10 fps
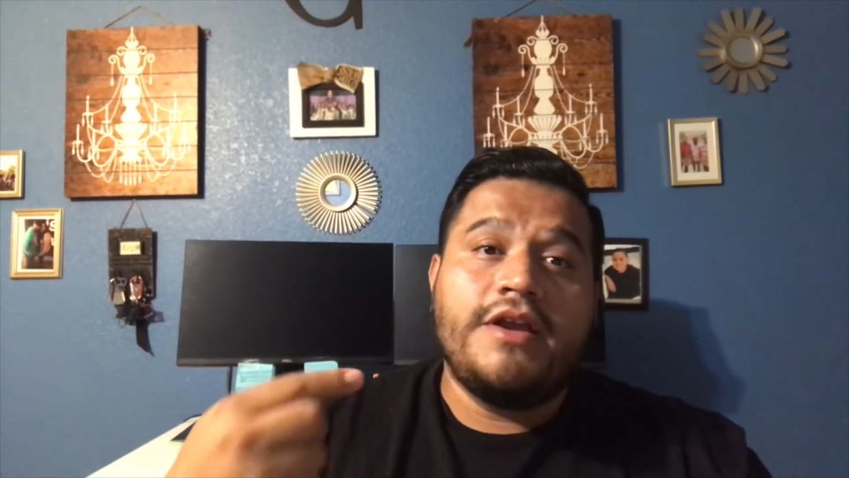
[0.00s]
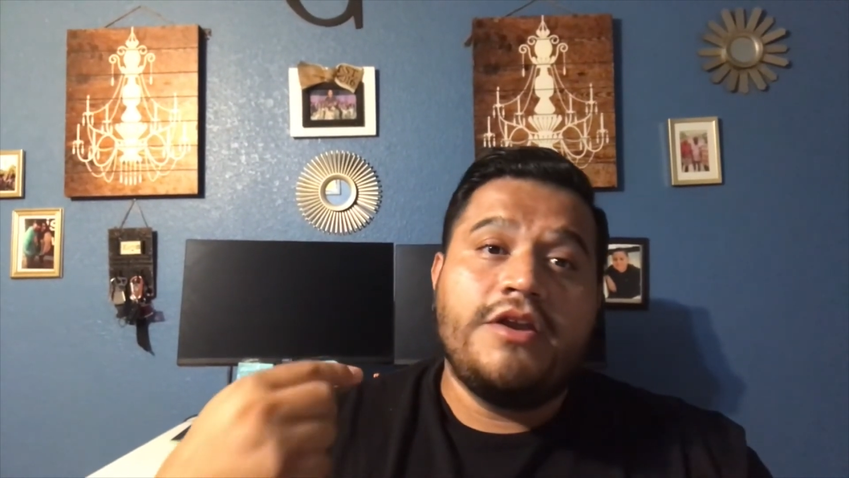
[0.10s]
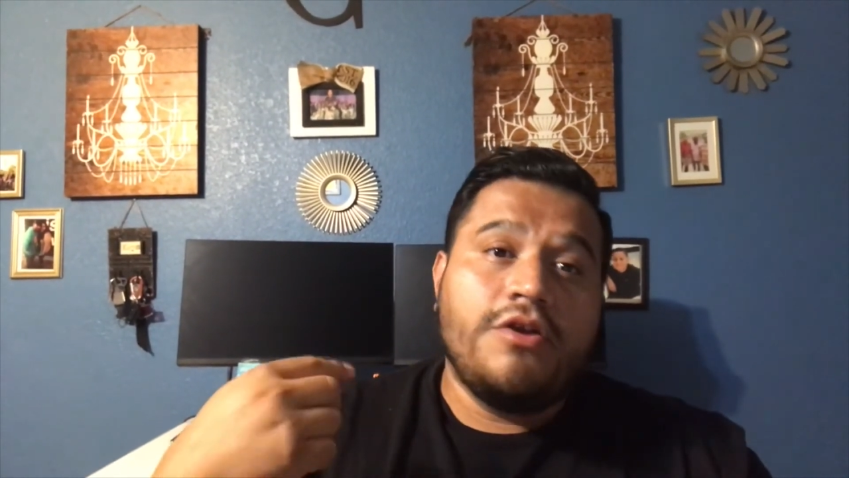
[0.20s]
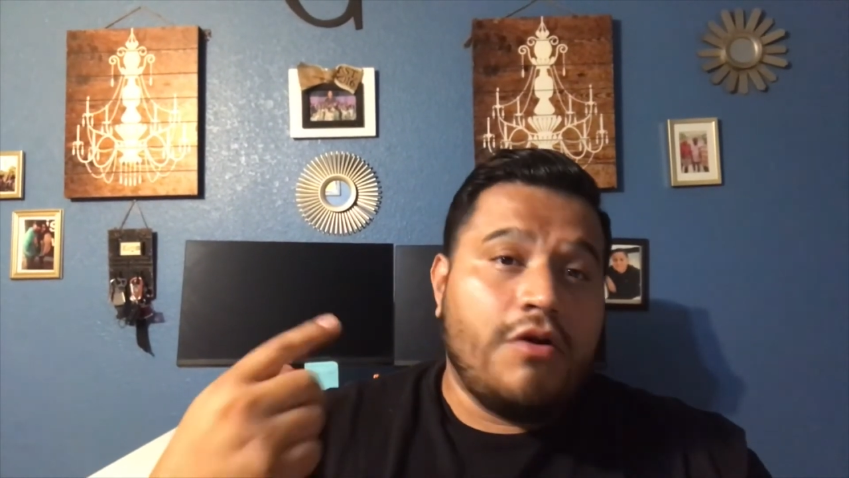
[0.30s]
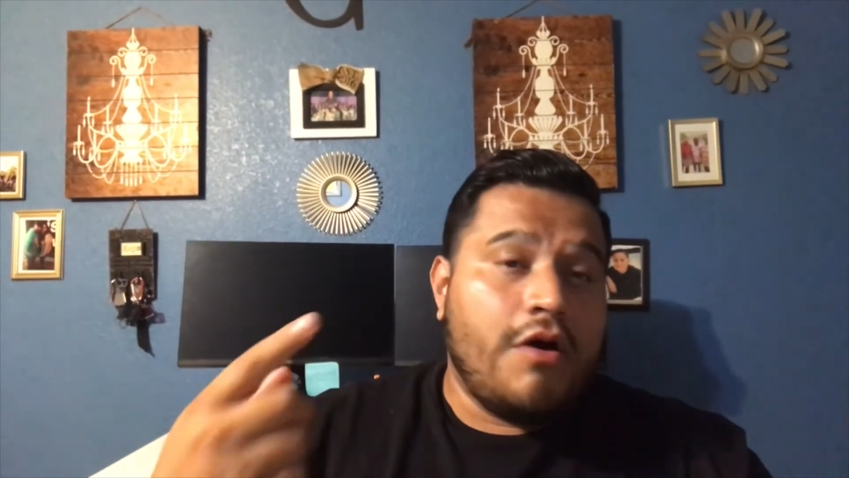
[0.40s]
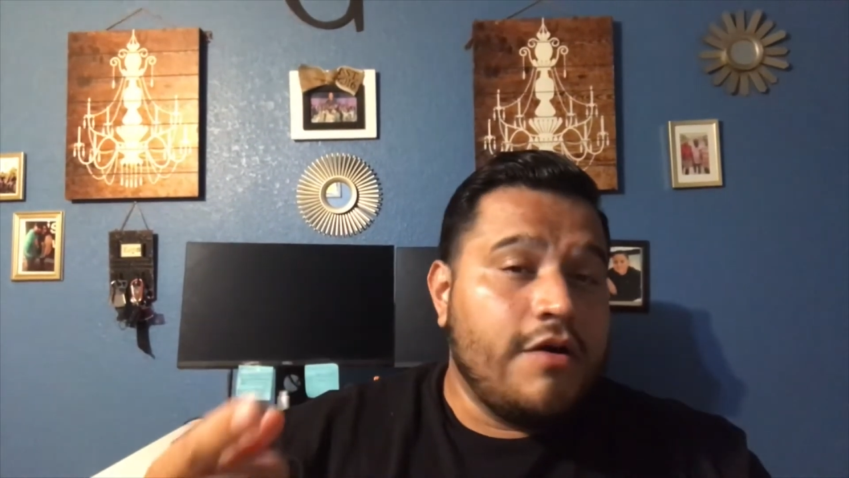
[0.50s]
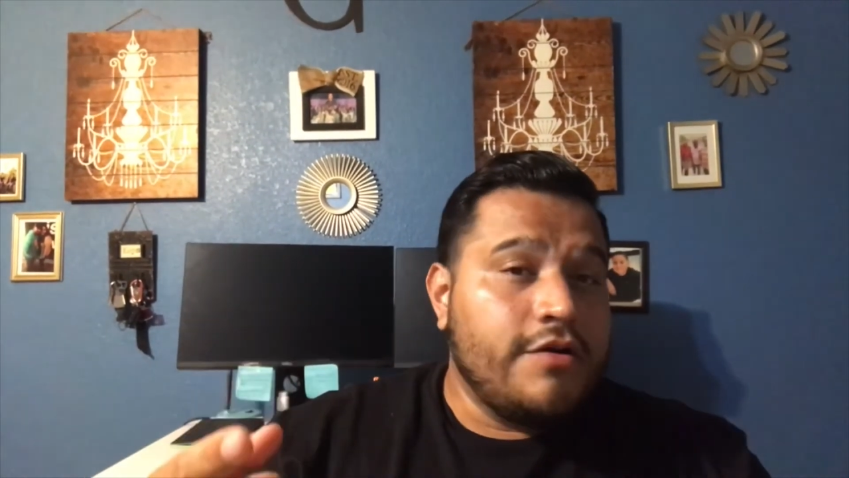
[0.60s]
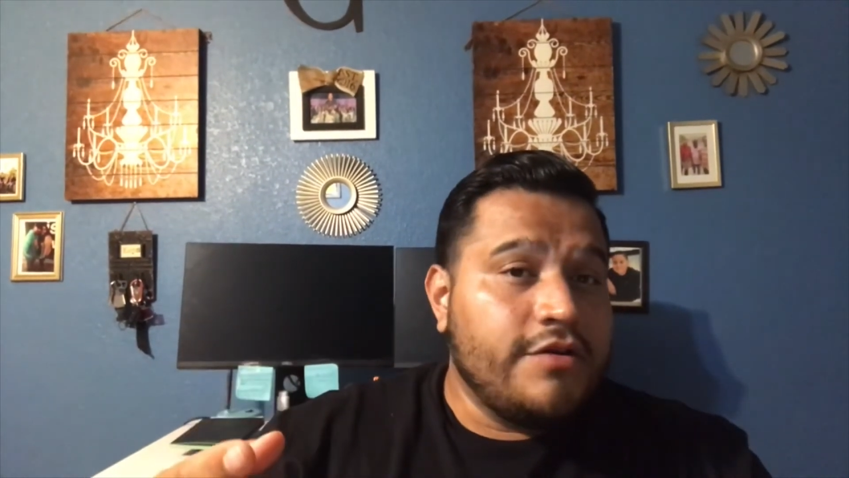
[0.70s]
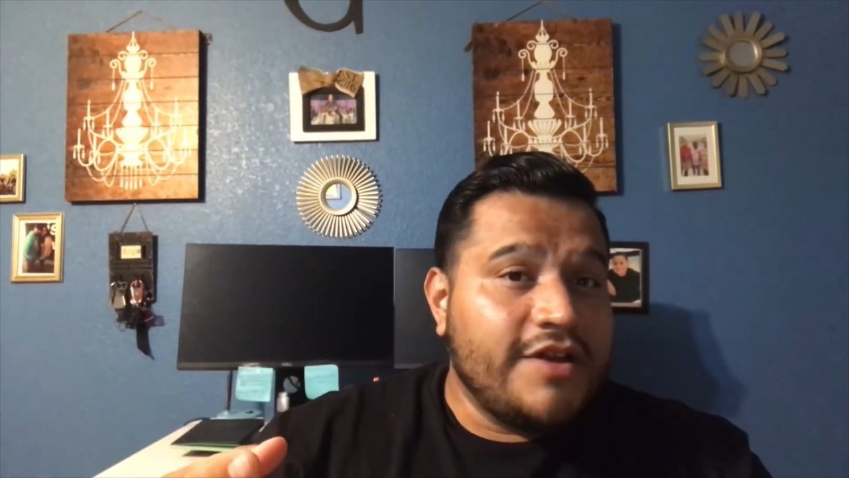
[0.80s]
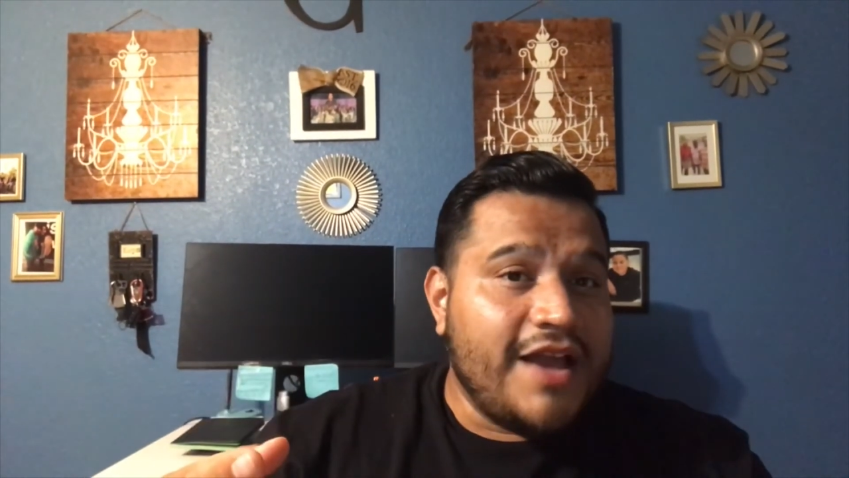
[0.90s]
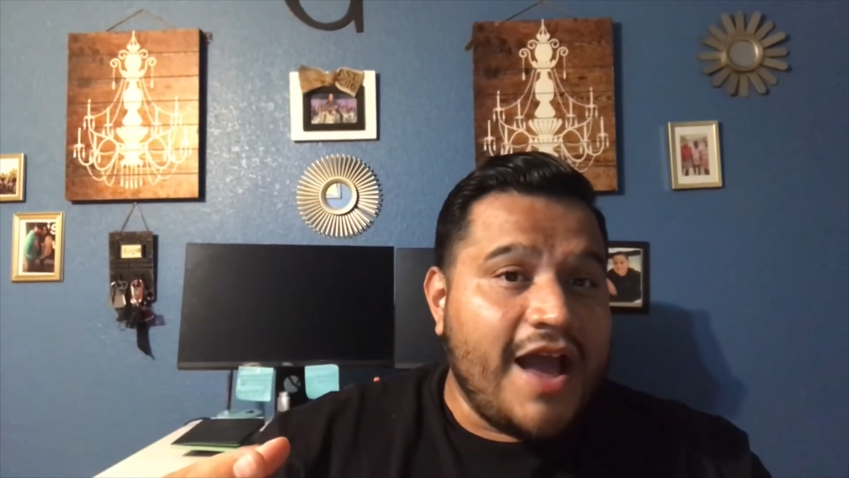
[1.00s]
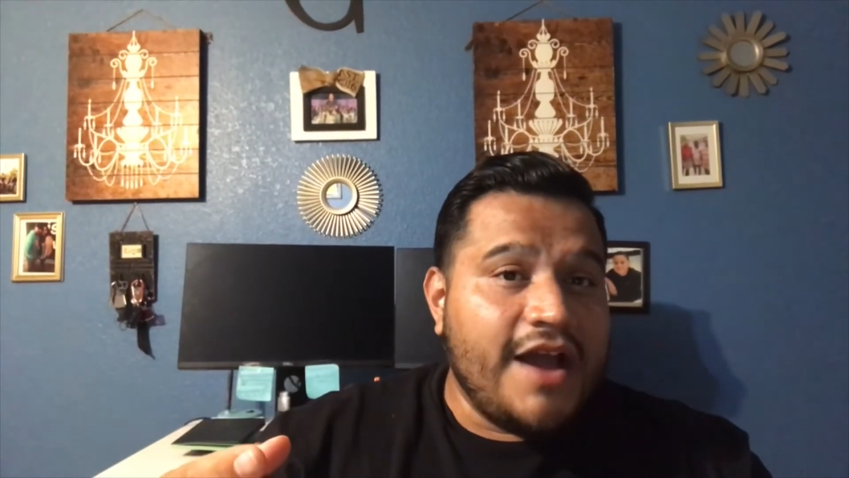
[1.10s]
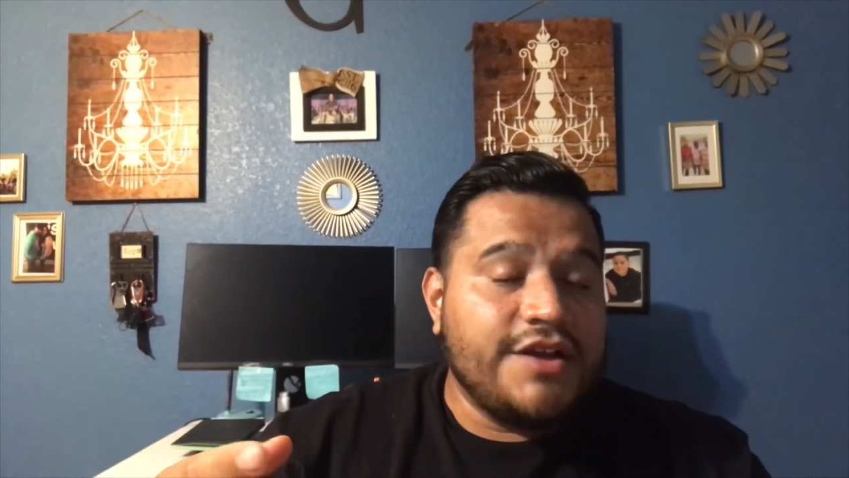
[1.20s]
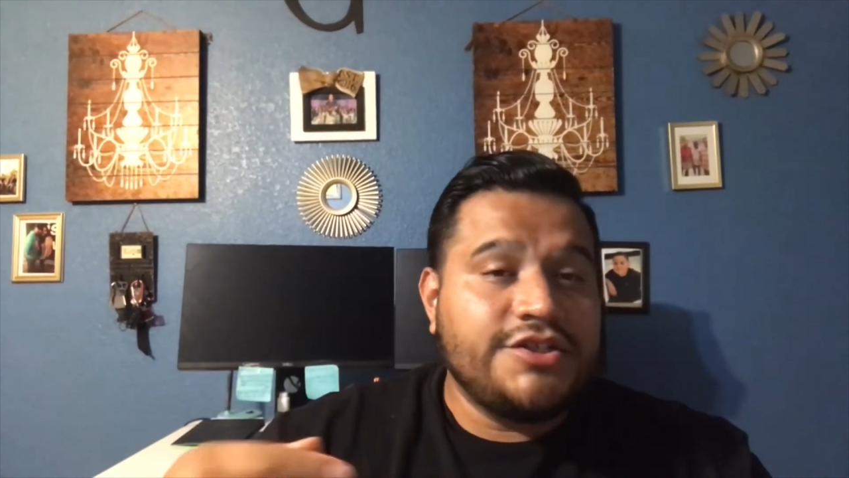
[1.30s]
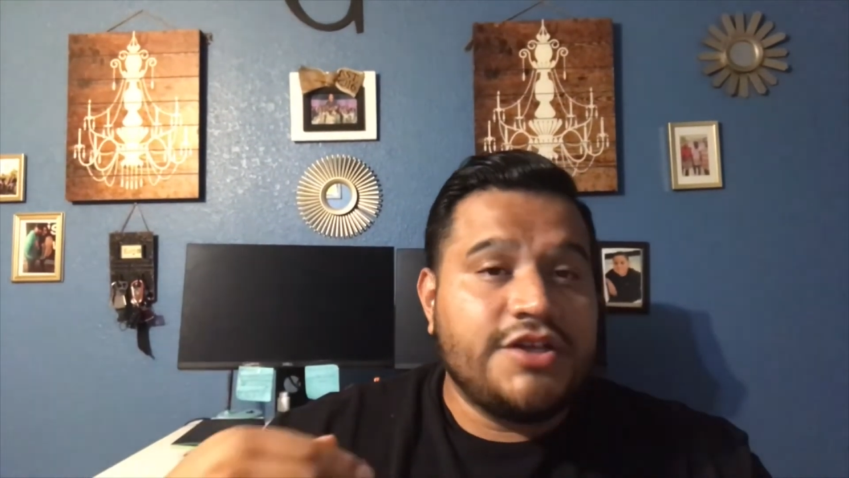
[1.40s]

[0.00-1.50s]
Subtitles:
your hard-earned cash.